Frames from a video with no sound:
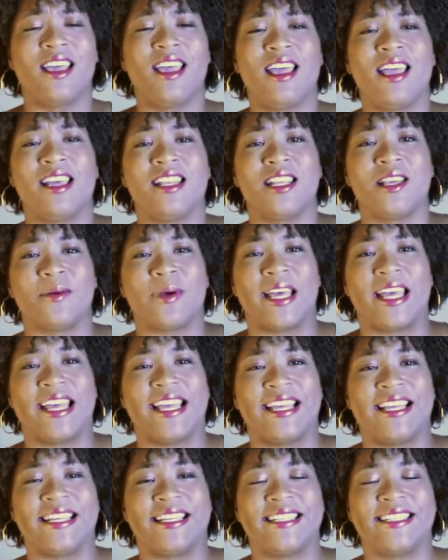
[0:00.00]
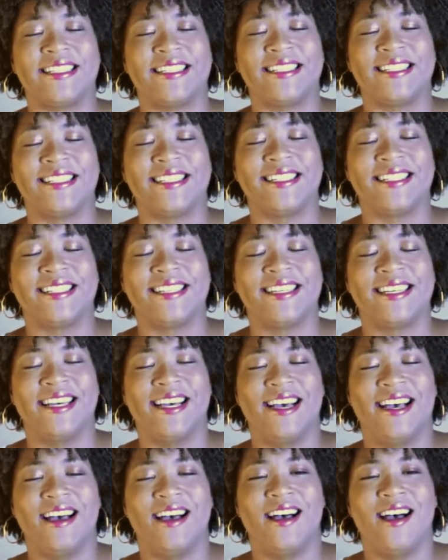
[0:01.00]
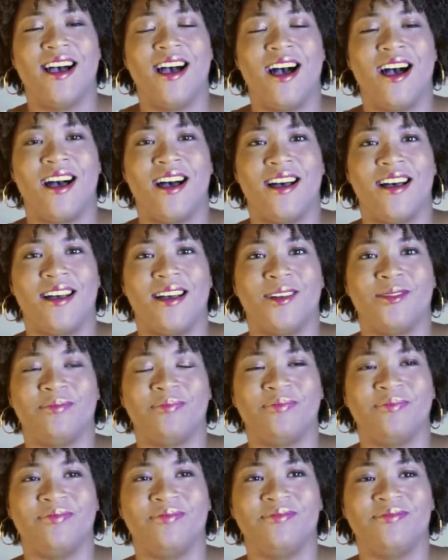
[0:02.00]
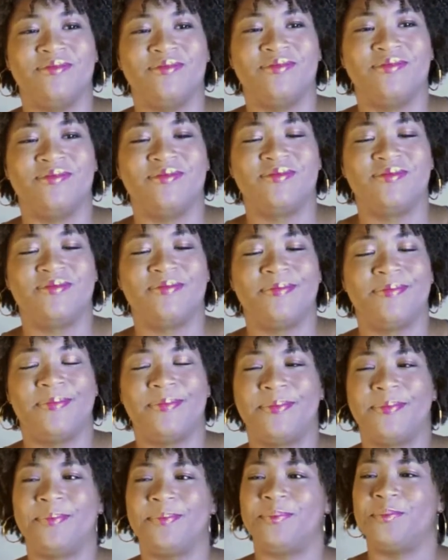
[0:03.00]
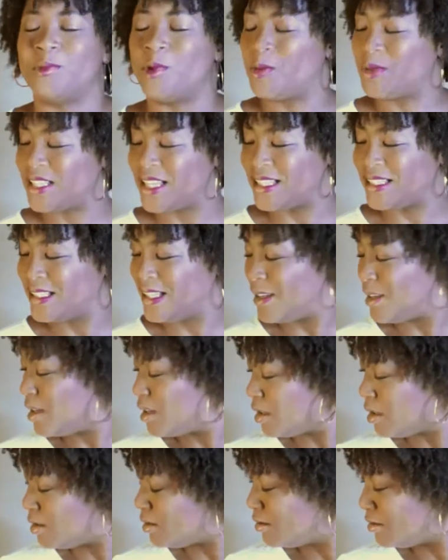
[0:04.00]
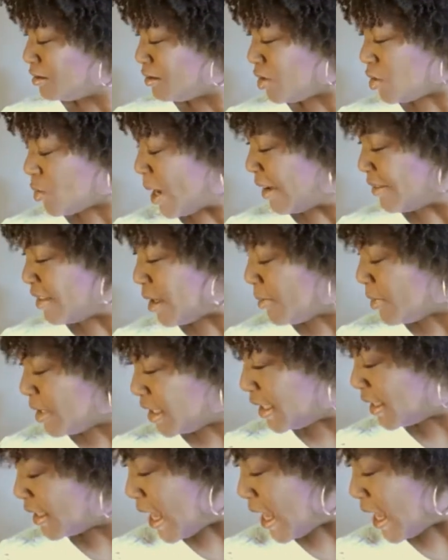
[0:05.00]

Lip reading: Anyway, what was I saying? Do you have something to